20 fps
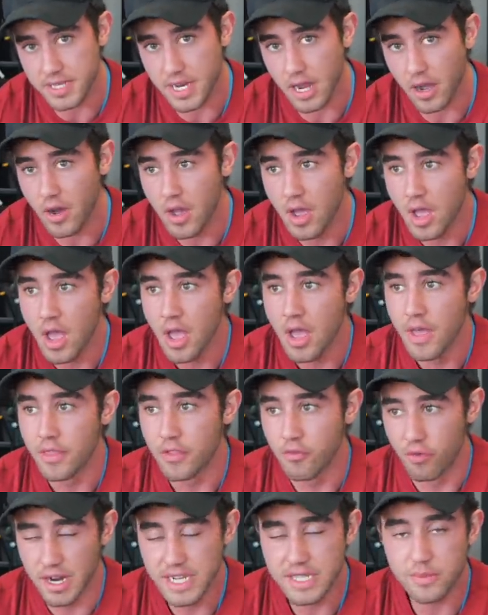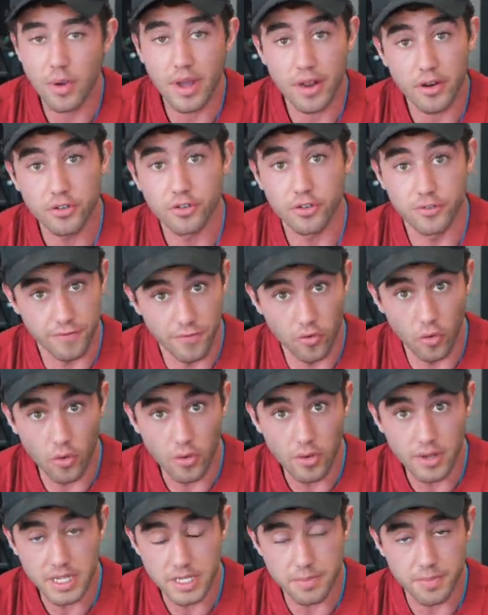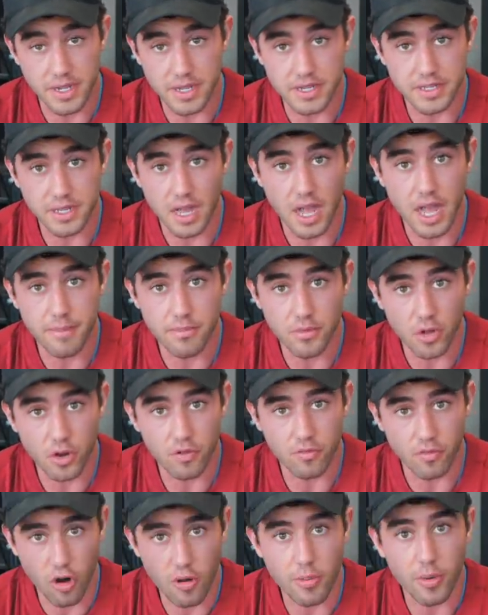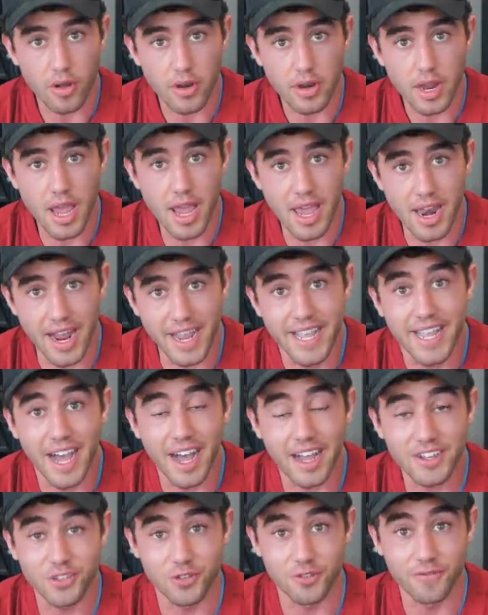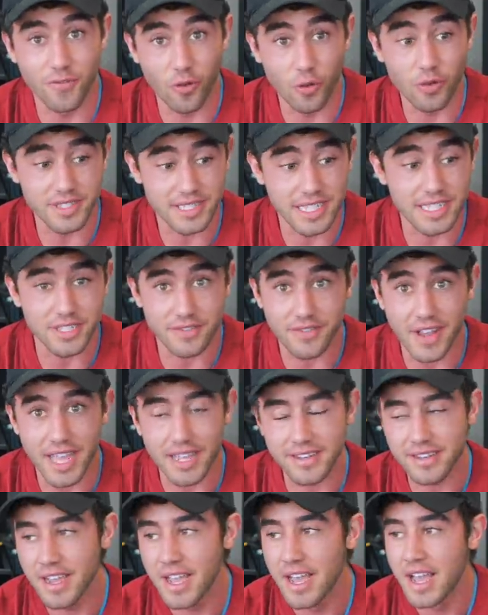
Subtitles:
Now, the reason why I don't do 4 is because I'm not a robot. I can't do 4 sets of 8.